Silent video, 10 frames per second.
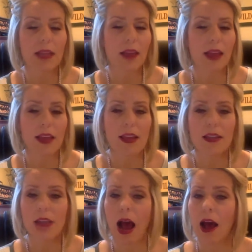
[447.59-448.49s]
And
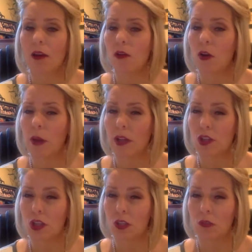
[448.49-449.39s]
ladies, I don't know
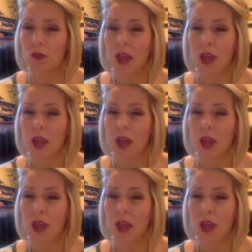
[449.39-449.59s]
about you,